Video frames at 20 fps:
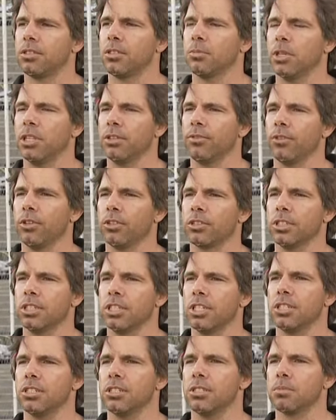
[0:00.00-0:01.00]
to be the first
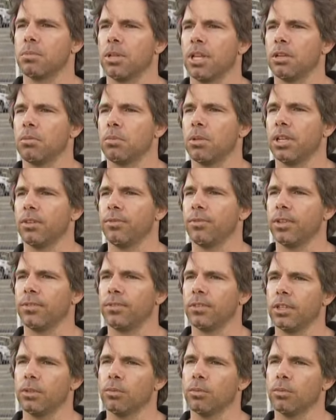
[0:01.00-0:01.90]
Indigenous player to play 50.